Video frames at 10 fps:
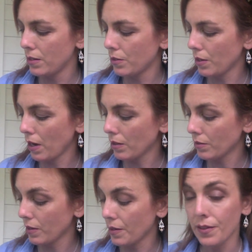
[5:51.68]
or I'm
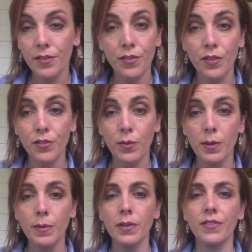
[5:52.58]
sorry, this is the
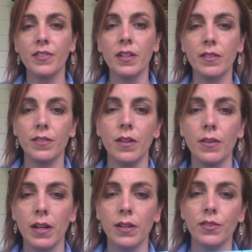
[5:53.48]
square root of 6.
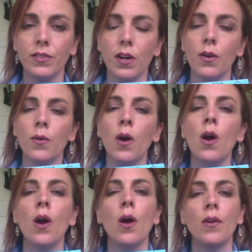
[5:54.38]
Okay, so
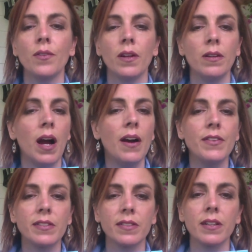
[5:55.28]

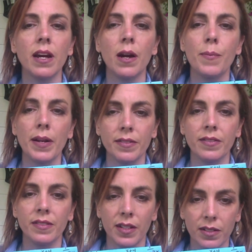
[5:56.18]
obviously our base
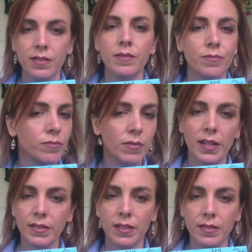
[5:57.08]
is 6.
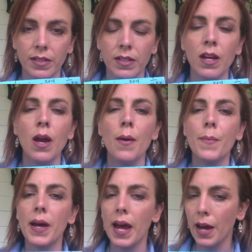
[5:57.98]
That's easy.
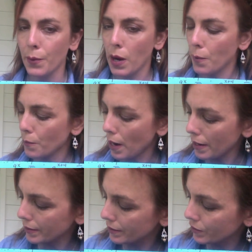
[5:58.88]
But how do I
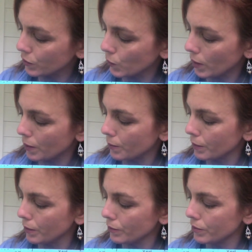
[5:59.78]
write the square
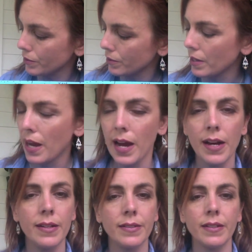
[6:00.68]
root
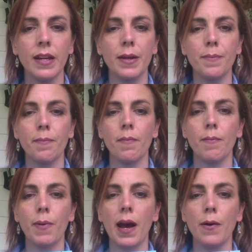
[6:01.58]
as a
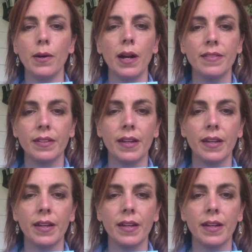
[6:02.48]
power, as an